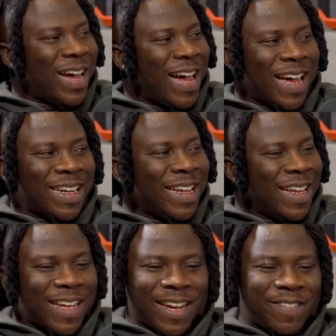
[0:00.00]
mad.
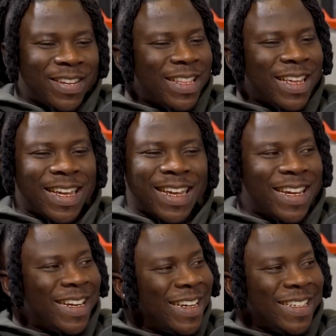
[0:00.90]
Everything
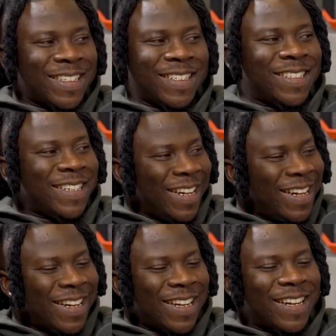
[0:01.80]
in,
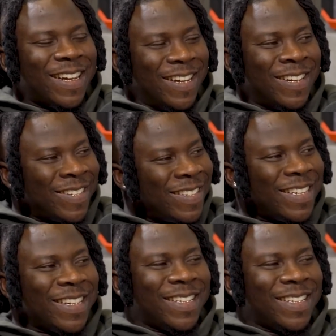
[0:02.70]
uh, uh.